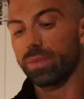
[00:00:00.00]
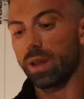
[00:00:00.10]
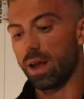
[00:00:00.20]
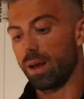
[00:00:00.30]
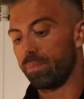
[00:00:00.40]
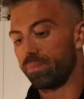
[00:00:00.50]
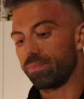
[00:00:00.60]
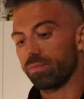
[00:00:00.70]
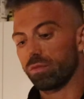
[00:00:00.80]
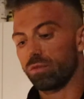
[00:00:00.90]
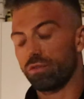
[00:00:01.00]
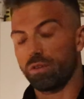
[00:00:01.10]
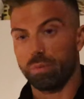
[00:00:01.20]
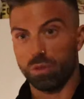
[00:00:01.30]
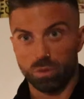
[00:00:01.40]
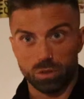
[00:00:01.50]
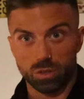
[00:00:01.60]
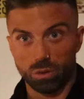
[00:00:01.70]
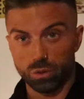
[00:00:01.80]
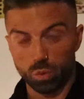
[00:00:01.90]
from the
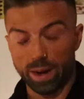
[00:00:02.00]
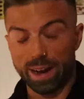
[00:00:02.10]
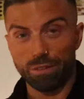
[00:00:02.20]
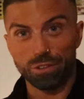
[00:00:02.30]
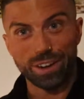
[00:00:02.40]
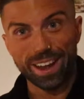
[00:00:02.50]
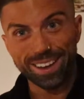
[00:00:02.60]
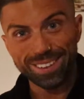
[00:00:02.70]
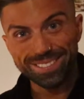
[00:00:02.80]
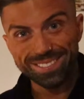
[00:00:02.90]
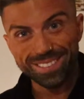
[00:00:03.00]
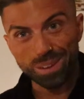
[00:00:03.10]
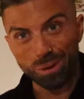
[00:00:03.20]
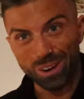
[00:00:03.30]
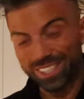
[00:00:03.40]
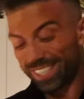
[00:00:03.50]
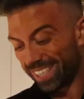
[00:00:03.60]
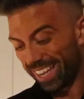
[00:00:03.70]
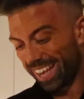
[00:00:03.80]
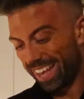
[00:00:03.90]
salt that was weighed out for the day, apologies.